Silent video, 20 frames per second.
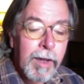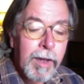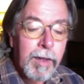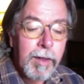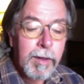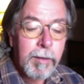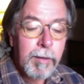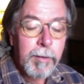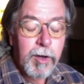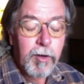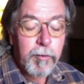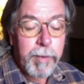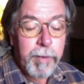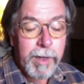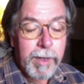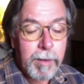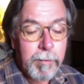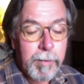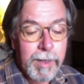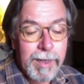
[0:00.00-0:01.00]
The Mill of
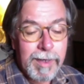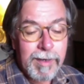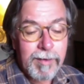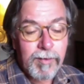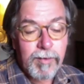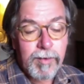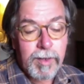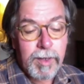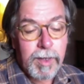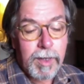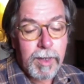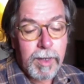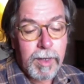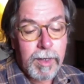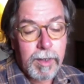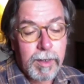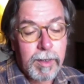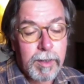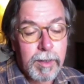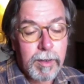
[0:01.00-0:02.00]
Benham is
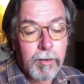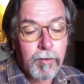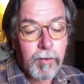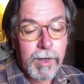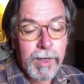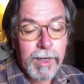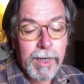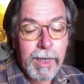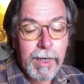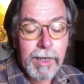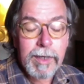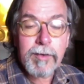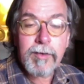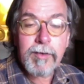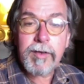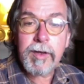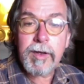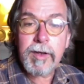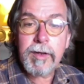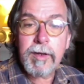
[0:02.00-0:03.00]
a Grade A
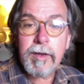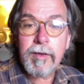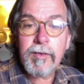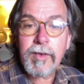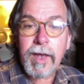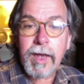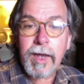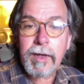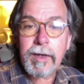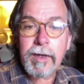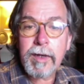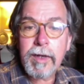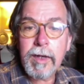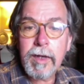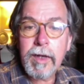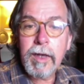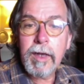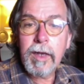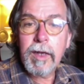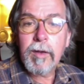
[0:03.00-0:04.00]
listed site.
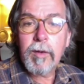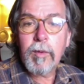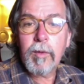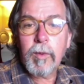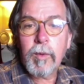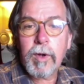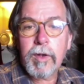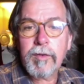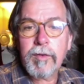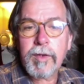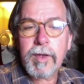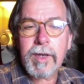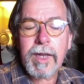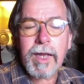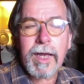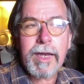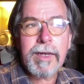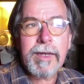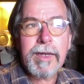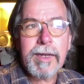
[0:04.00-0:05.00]
It was in
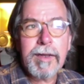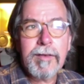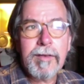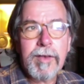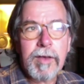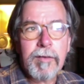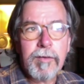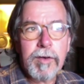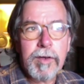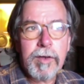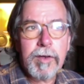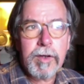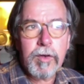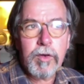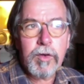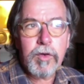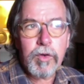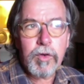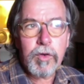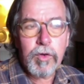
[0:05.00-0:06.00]

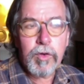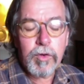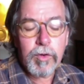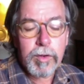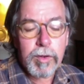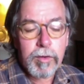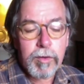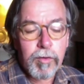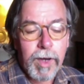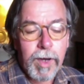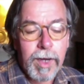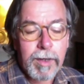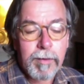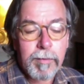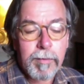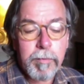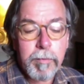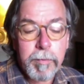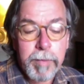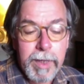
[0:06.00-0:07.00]
1972 Grade
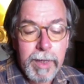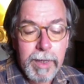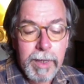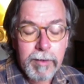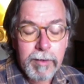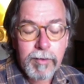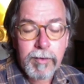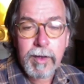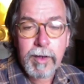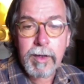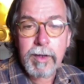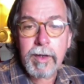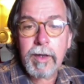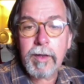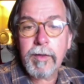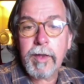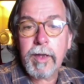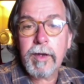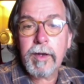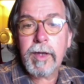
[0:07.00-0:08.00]
B listed,
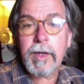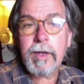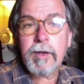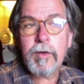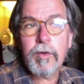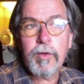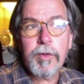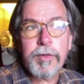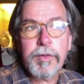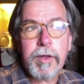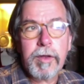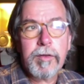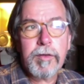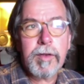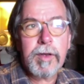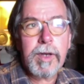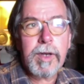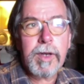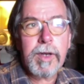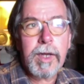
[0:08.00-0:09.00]
and then in
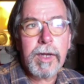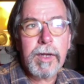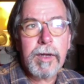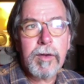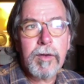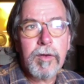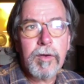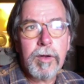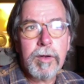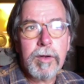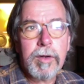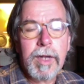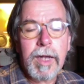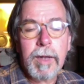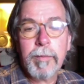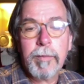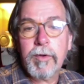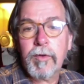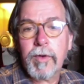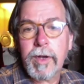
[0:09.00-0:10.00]
2009 got
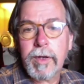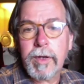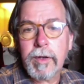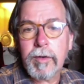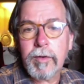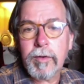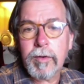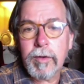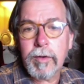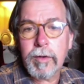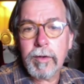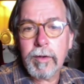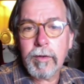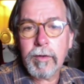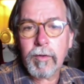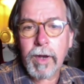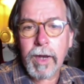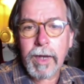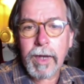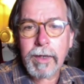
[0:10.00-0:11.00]
upgraded to
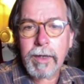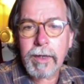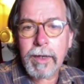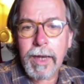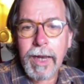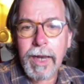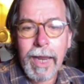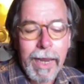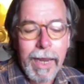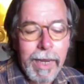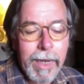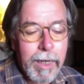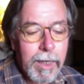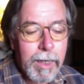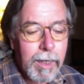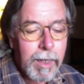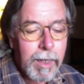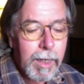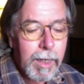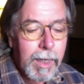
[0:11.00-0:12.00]
Grade A.
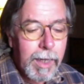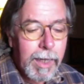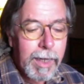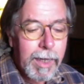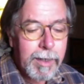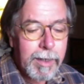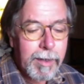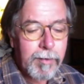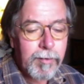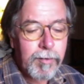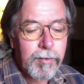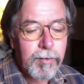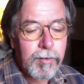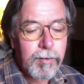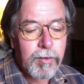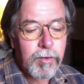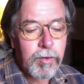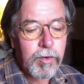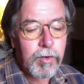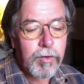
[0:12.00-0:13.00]
It
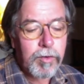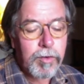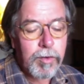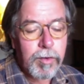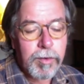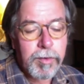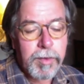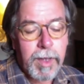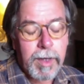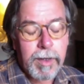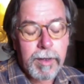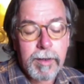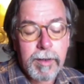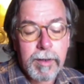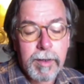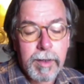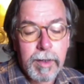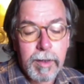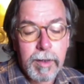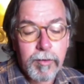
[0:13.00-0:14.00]
is due to that
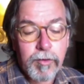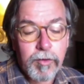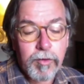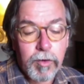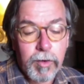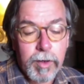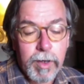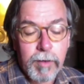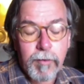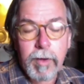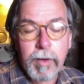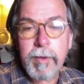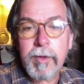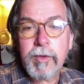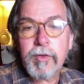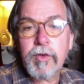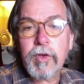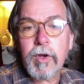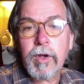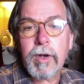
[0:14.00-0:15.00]
Historic Environment
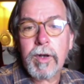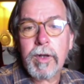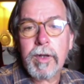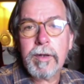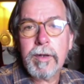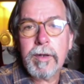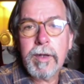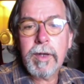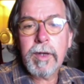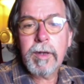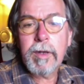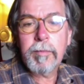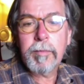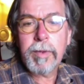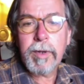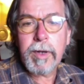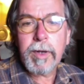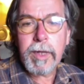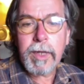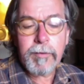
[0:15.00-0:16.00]
Scotland
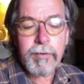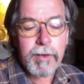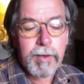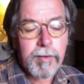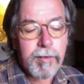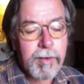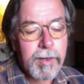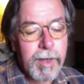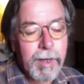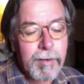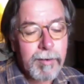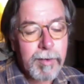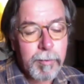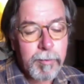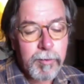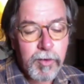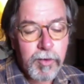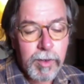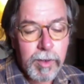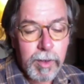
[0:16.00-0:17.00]
believes it's an
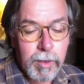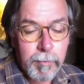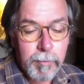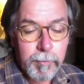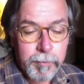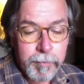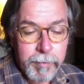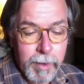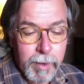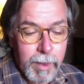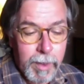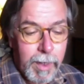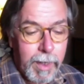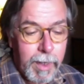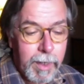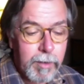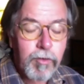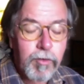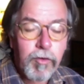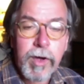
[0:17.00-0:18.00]
exceptional
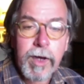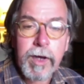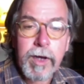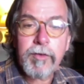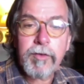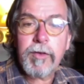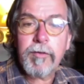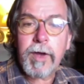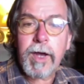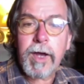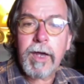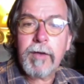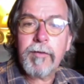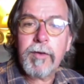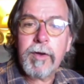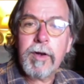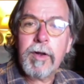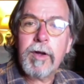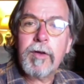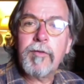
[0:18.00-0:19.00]
and rare
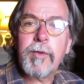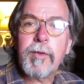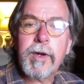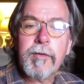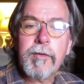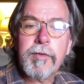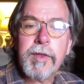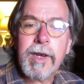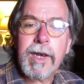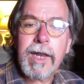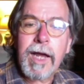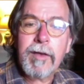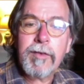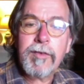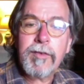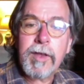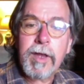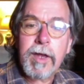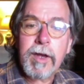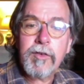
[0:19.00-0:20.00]
survival of one of the
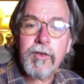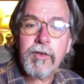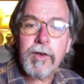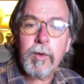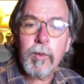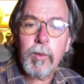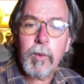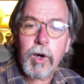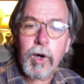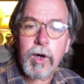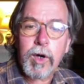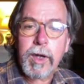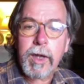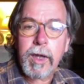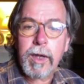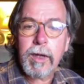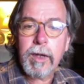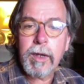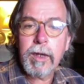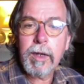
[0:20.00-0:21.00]
last actually
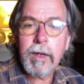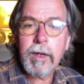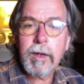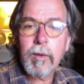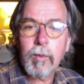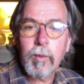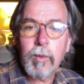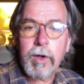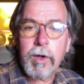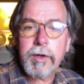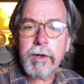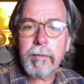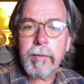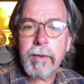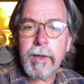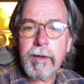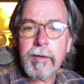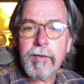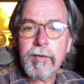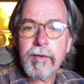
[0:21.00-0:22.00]
working water
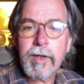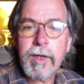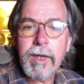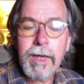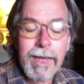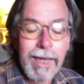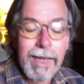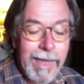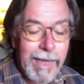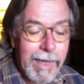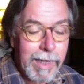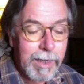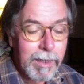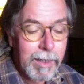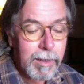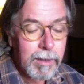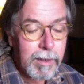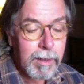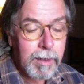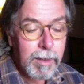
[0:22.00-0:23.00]
mills
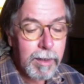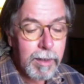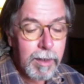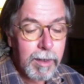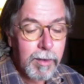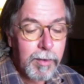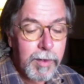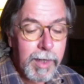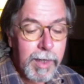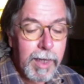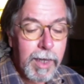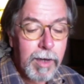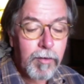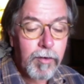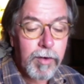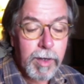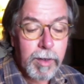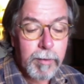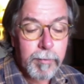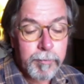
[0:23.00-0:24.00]
in the
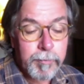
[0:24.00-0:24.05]
area.